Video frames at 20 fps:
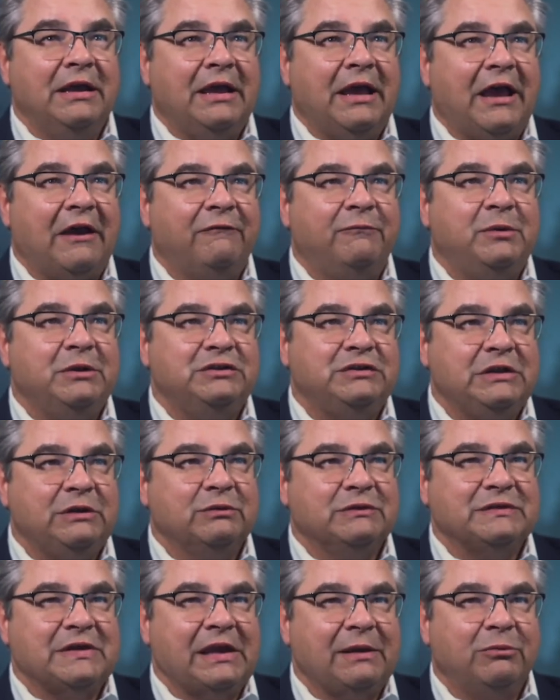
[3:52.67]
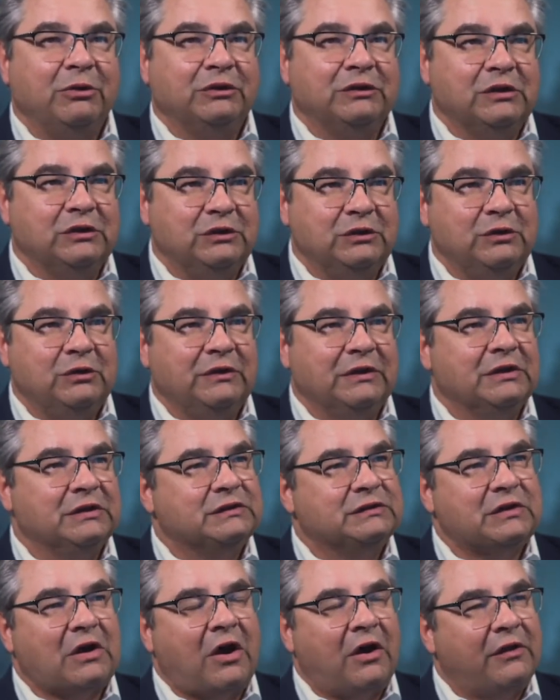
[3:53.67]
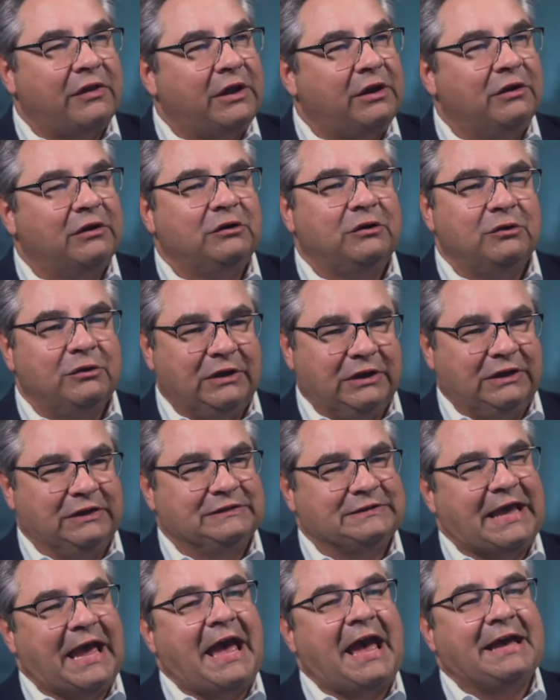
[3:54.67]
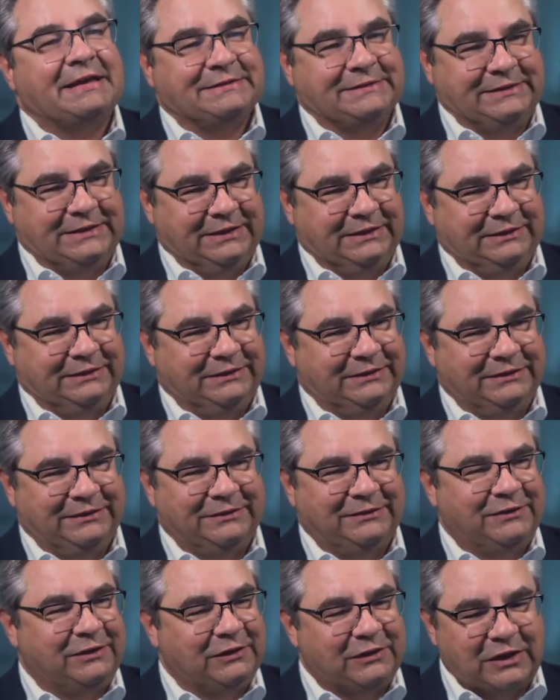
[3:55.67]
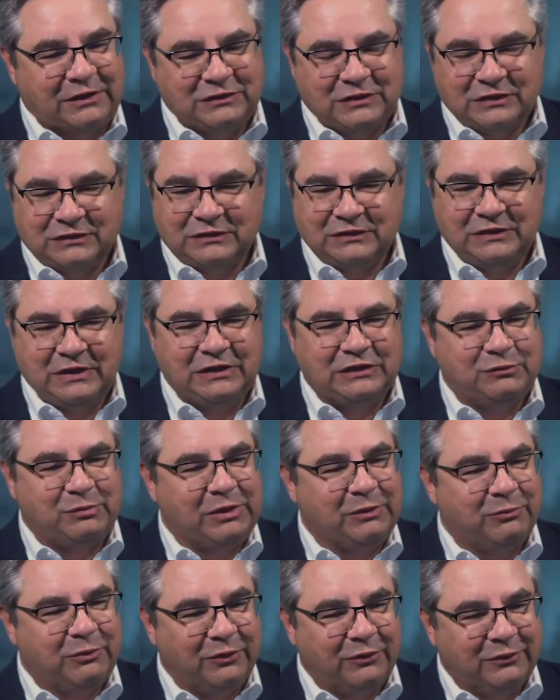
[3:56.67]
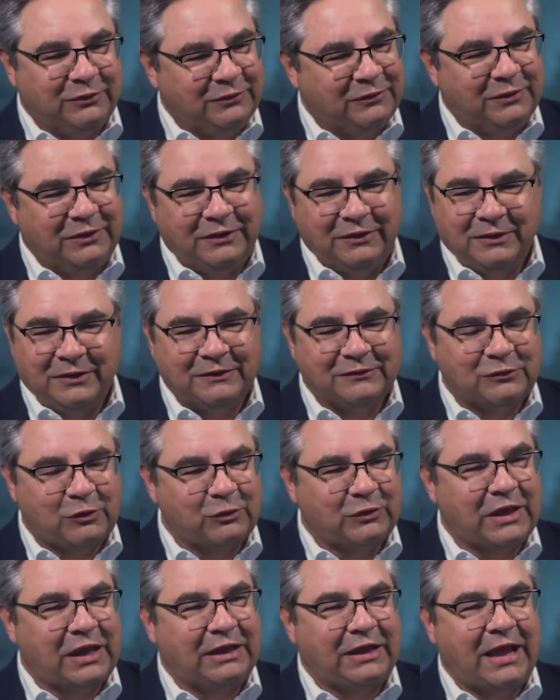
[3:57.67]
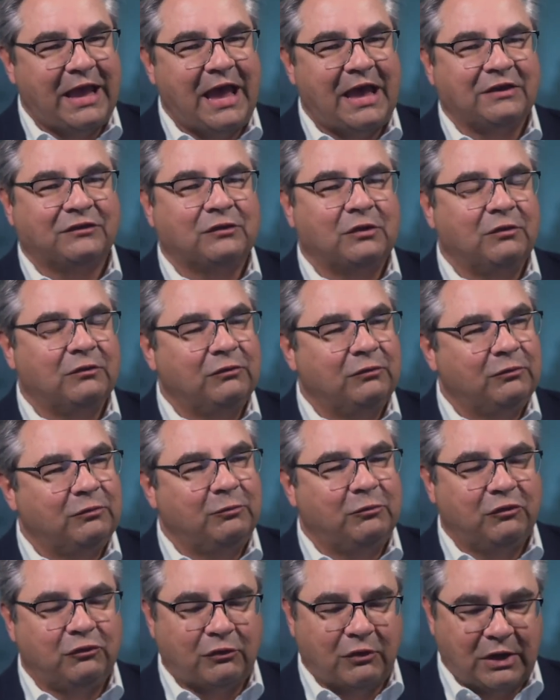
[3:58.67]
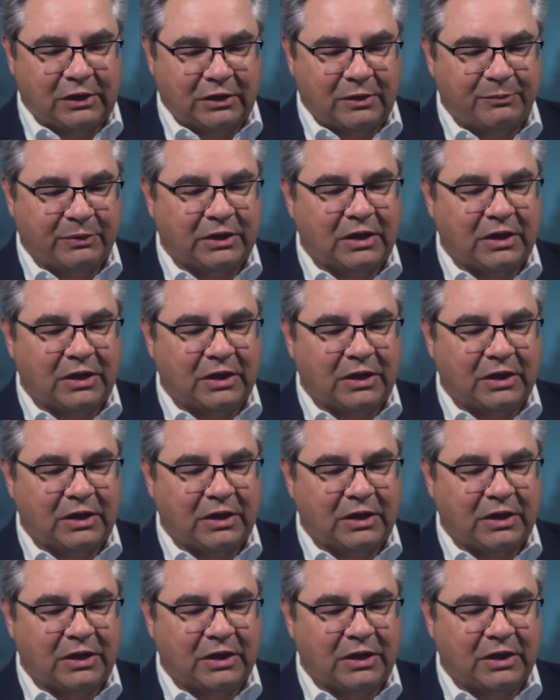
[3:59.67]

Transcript: FPG was able to do this. All they were doing is asking. They just teach people it's okay to ask. Strike up a